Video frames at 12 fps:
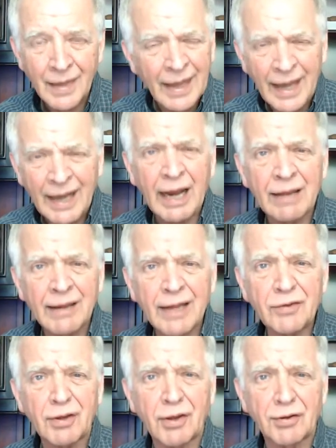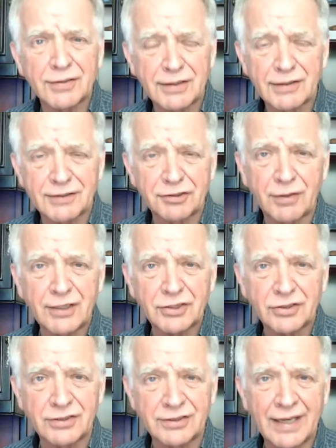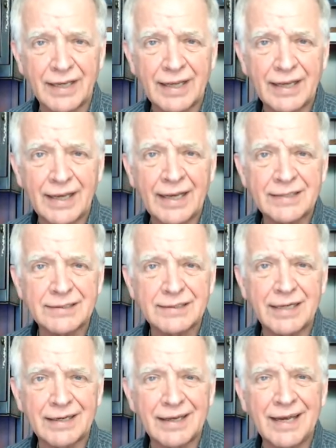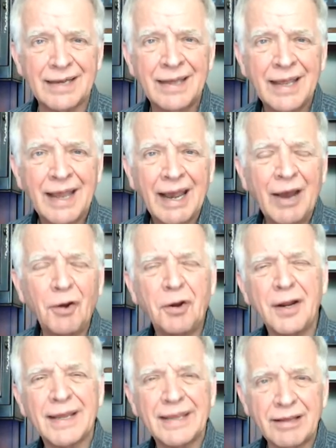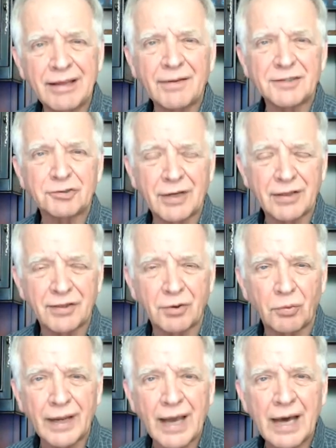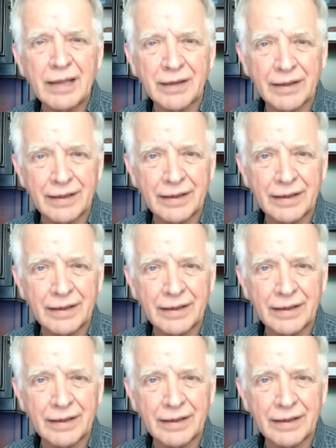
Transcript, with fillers: And I like to use illustrations. And I asked God, God, how could I illustrate the reality